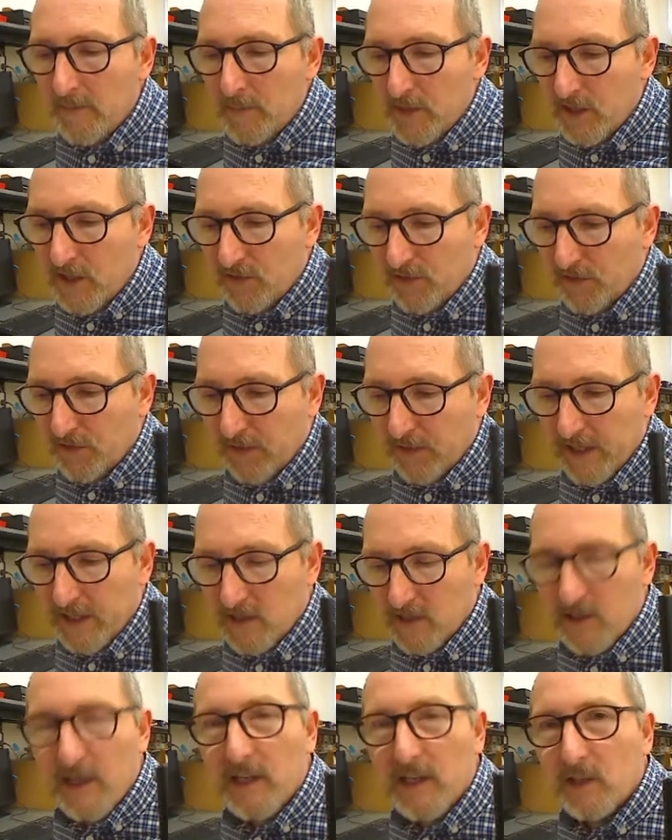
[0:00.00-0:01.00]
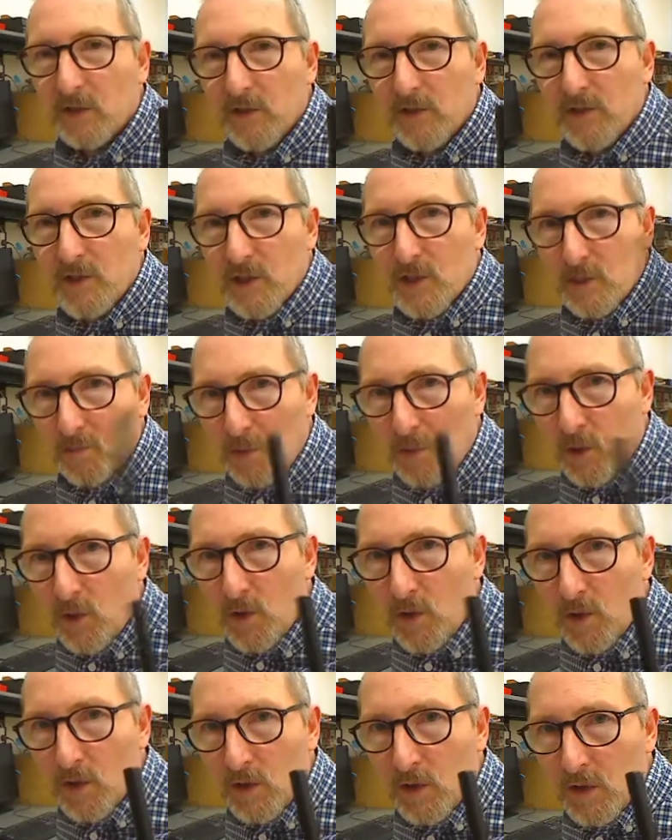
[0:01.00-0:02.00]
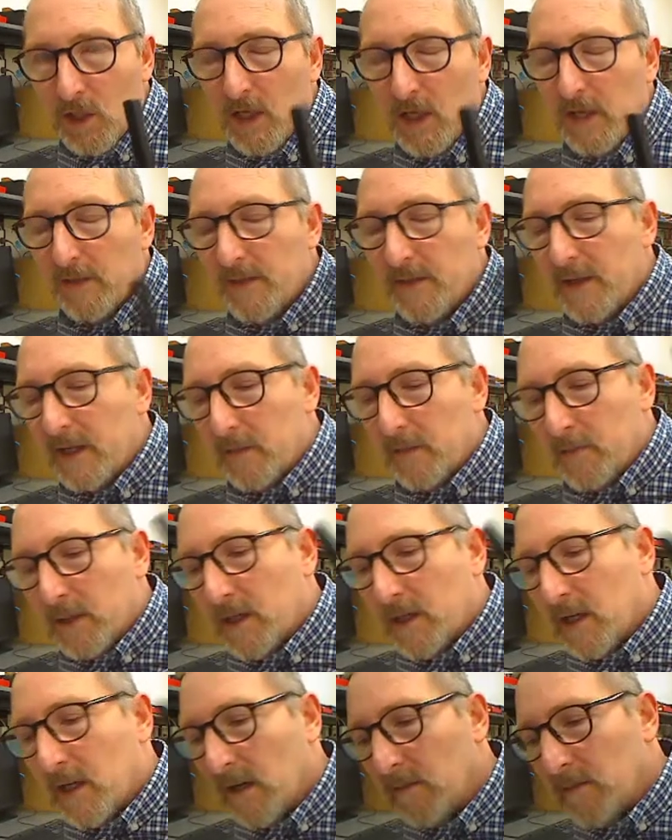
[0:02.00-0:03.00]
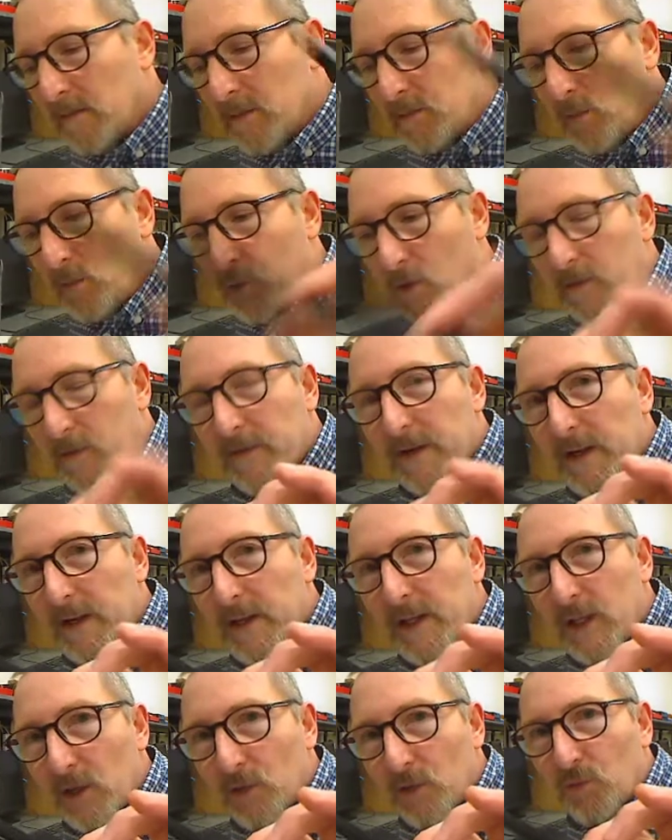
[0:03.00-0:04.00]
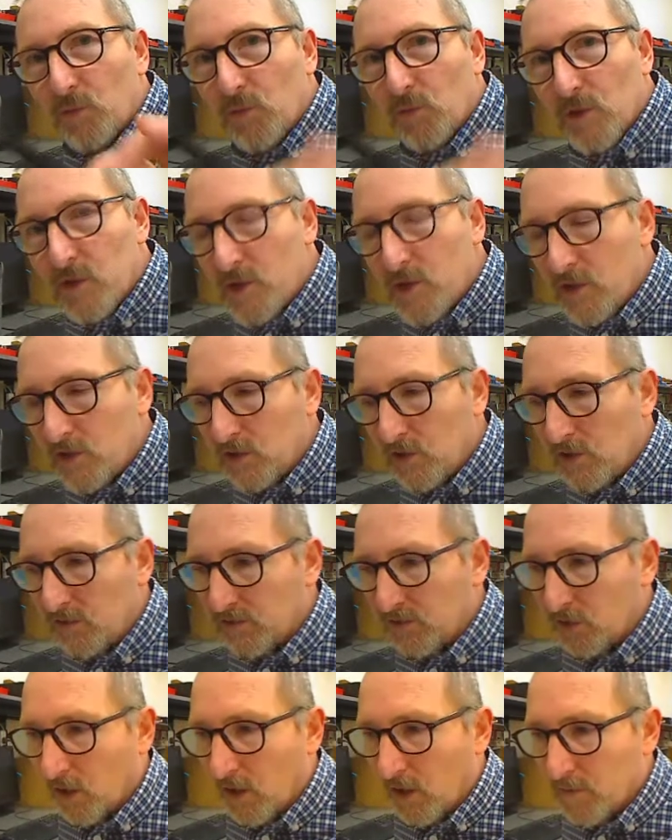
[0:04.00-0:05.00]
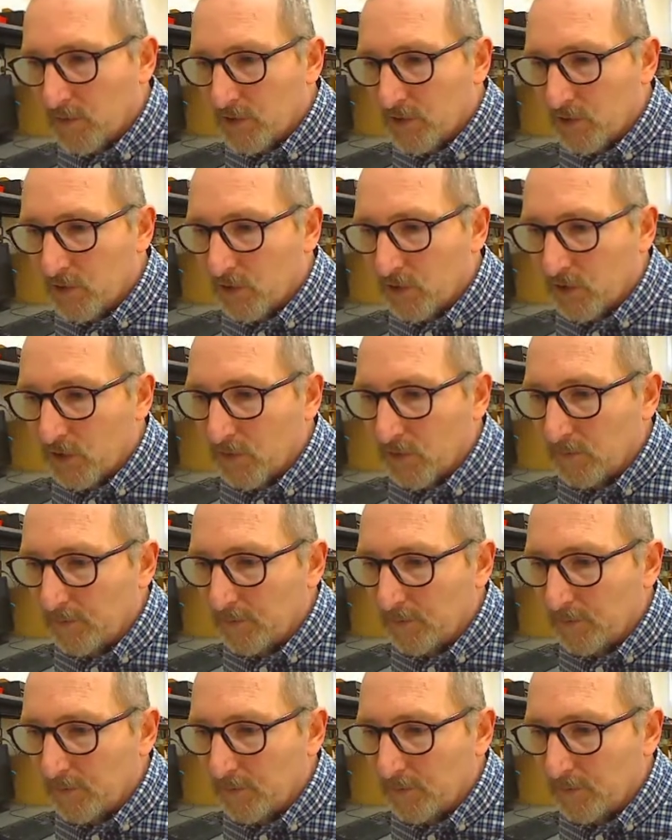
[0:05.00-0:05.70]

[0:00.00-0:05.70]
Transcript: If the phase angle is small, then it becomes more of a resistive type circuit.